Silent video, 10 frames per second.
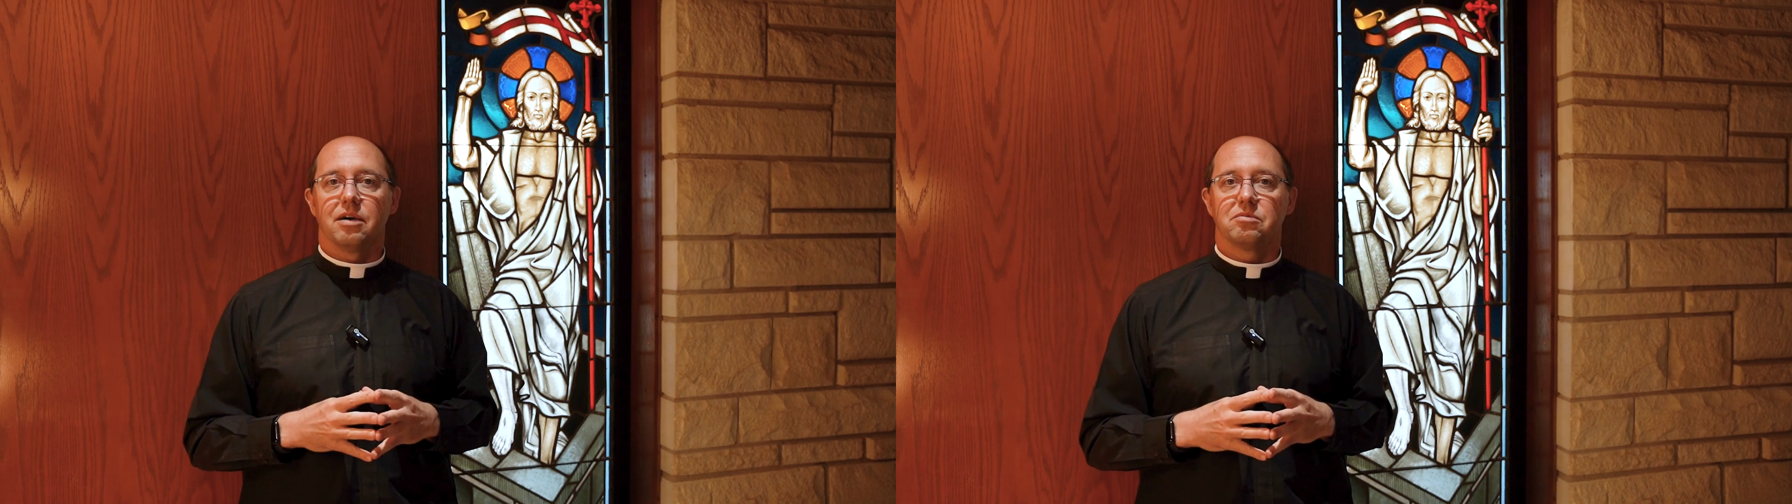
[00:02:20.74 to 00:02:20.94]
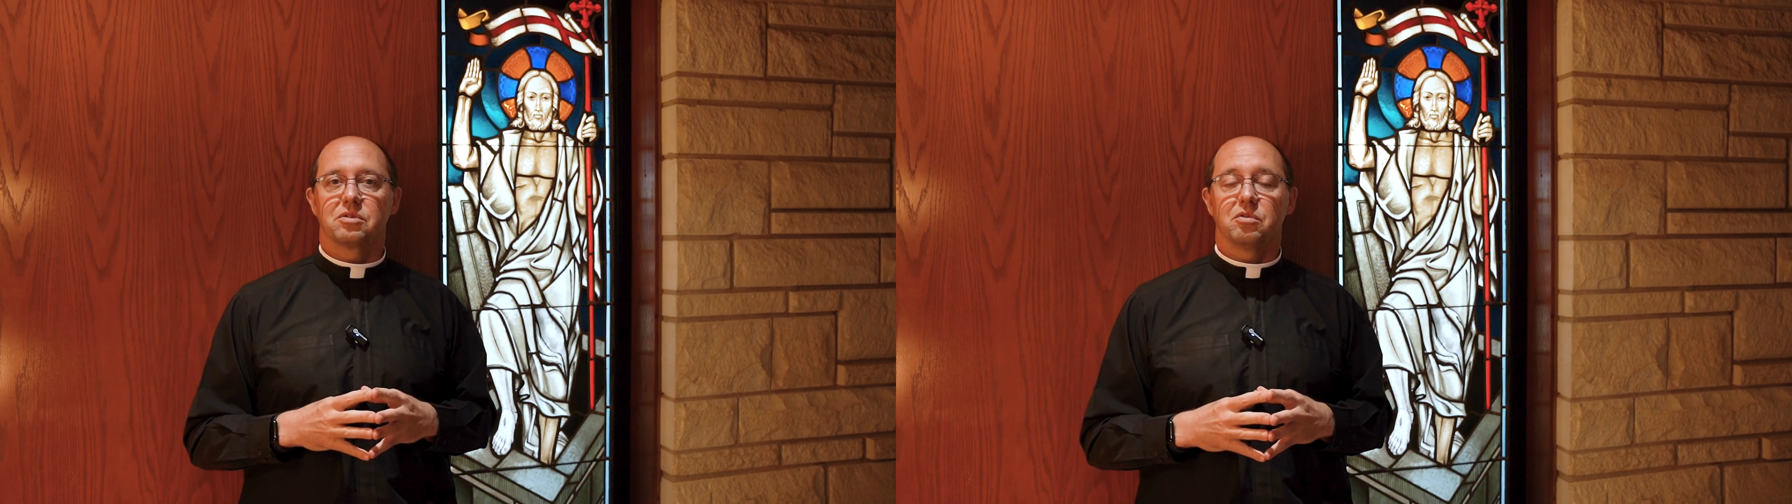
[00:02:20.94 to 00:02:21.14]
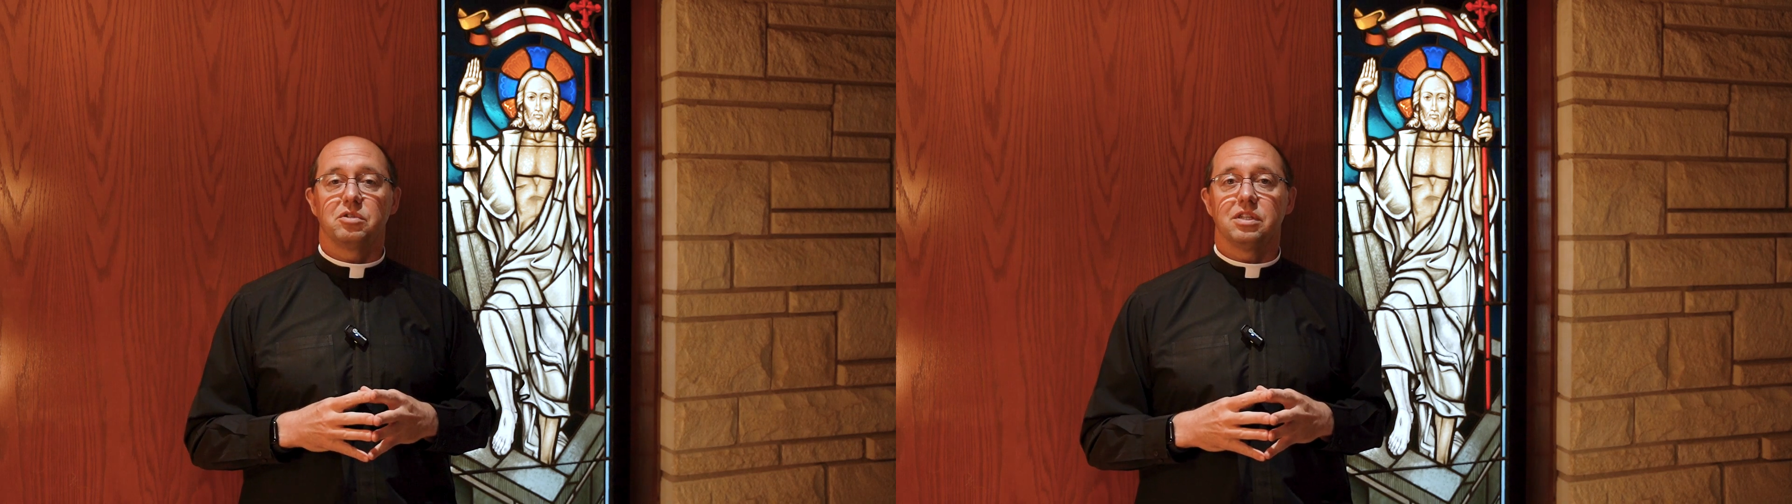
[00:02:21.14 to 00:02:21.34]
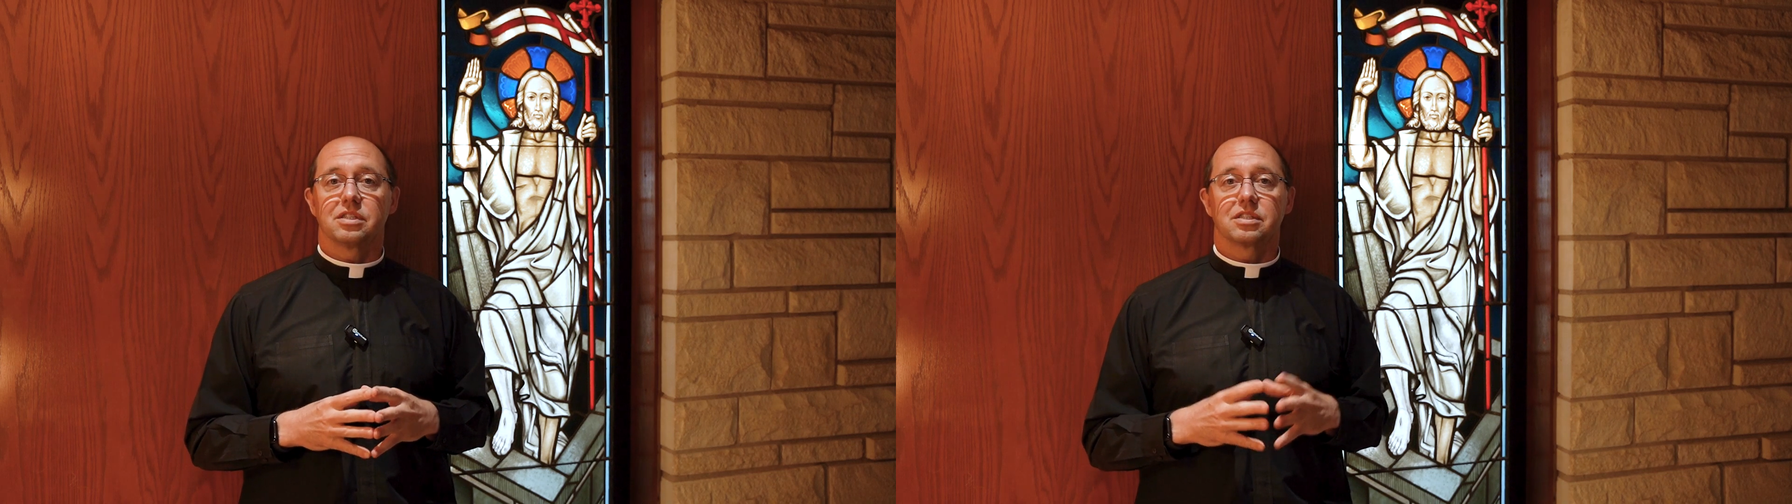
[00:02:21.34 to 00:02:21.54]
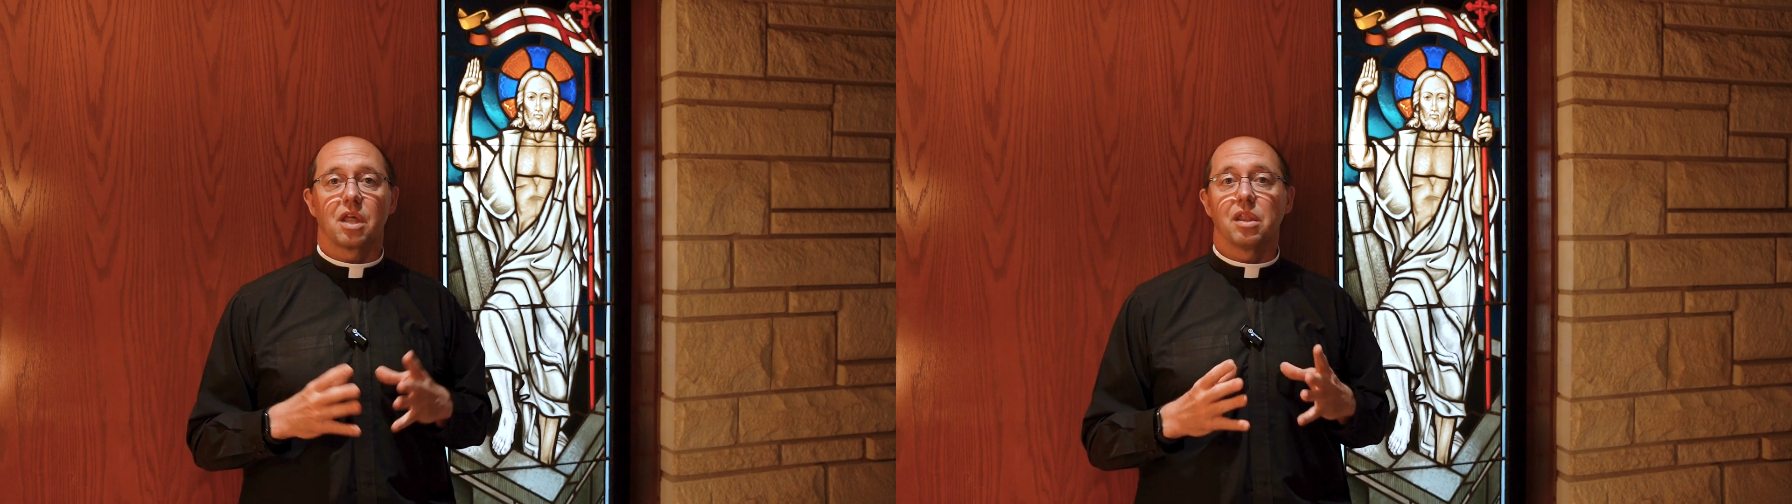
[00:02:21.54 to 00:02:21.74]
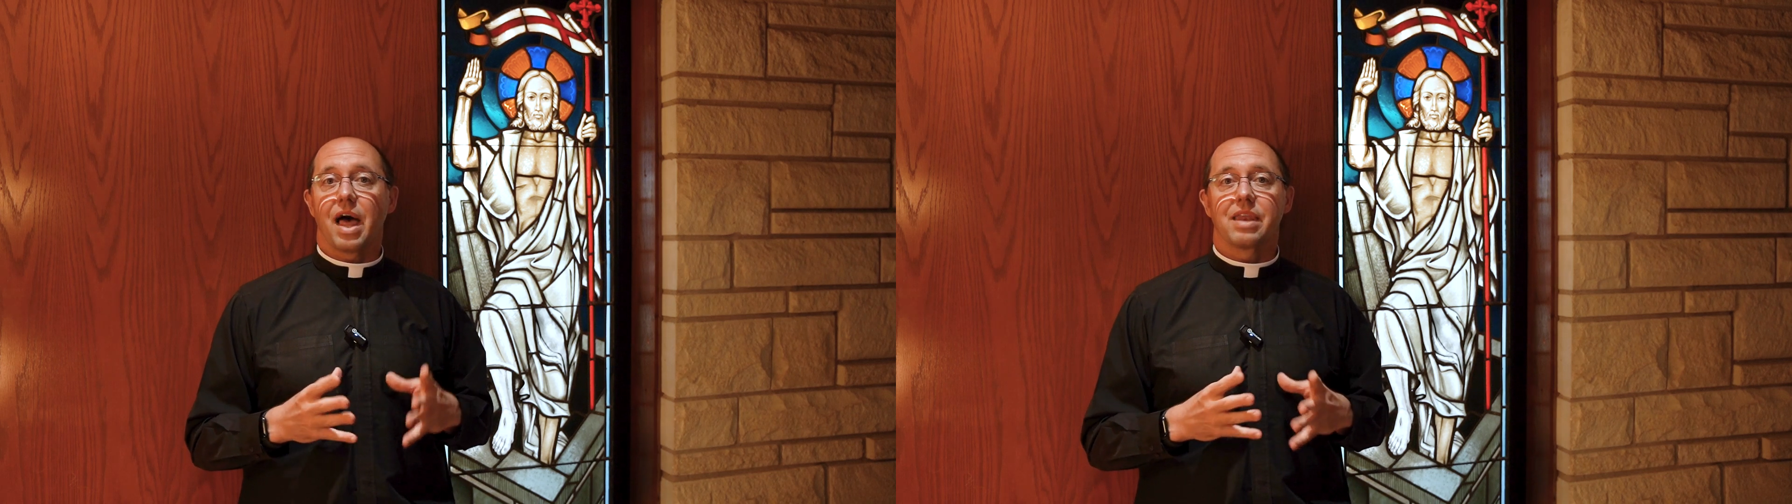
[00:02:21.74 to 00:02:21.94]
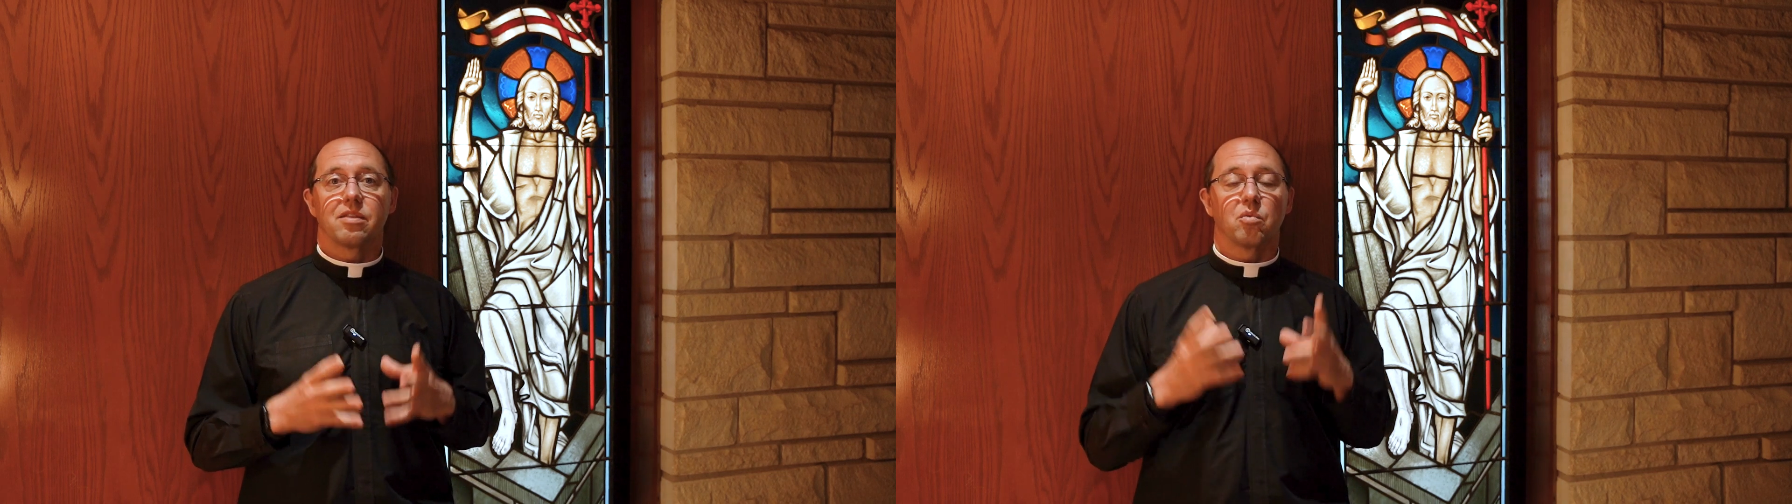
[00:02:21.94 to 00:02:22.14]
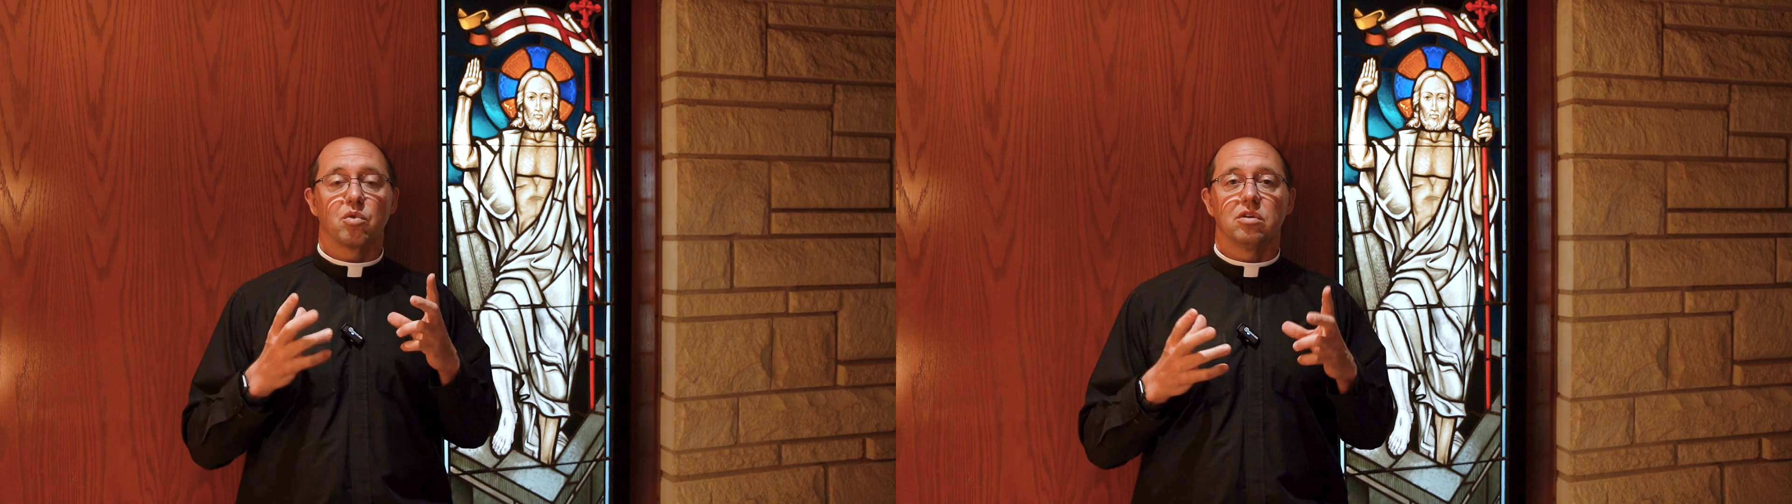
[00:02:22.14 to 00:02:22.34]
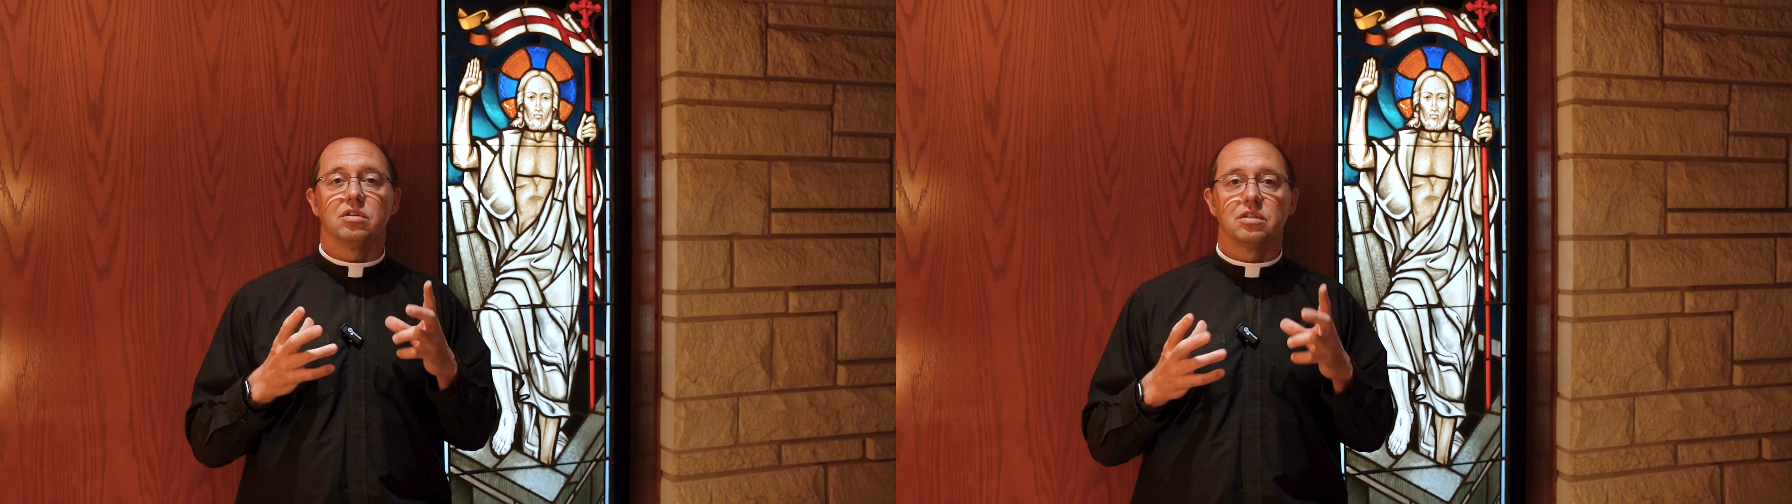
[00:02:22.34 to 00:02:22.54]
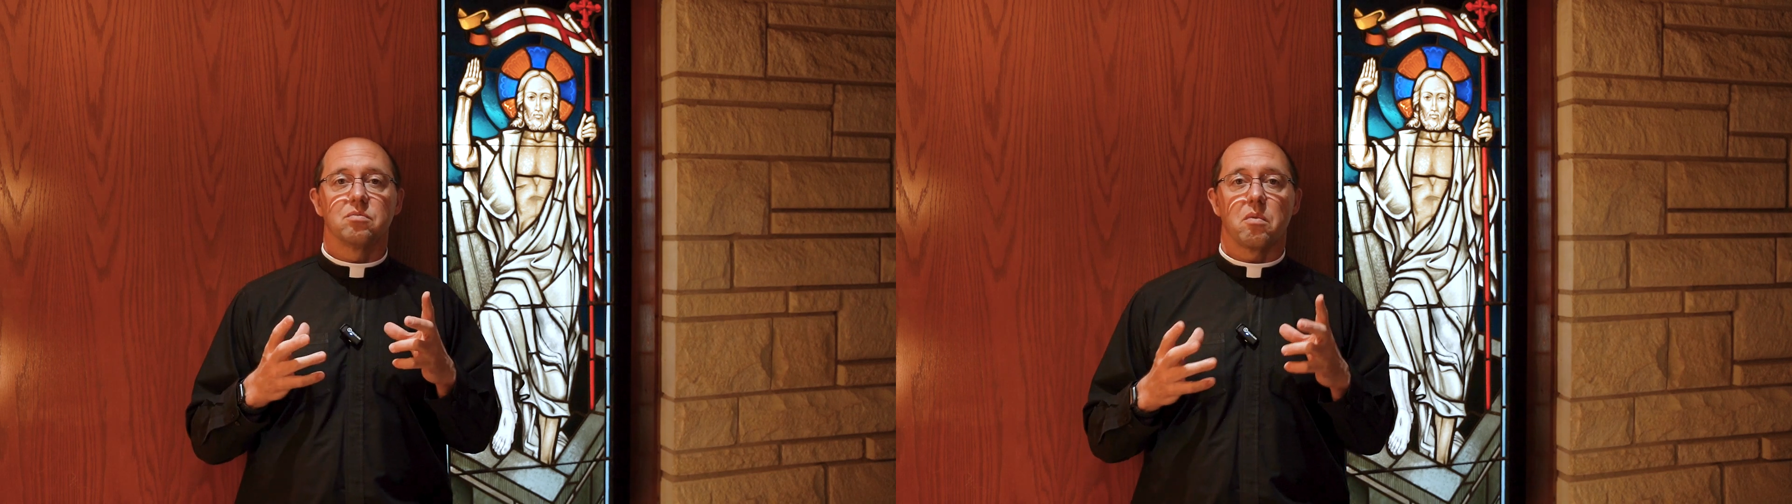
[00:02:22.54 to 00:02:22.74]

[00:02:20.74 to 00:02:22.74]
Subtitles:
So Jesus, the light of the world.